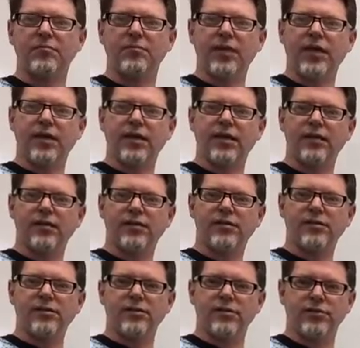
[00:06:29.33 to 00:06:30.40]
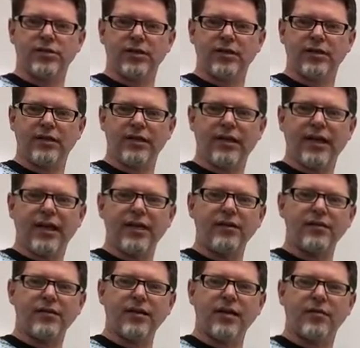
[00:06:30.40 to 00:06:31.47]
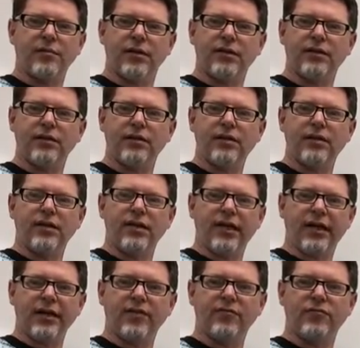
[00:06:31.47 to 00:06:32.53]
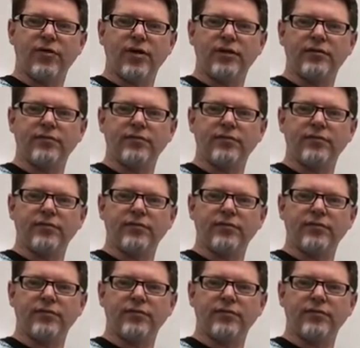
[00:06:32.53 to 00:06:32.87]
my solution. 8 comma negative 1.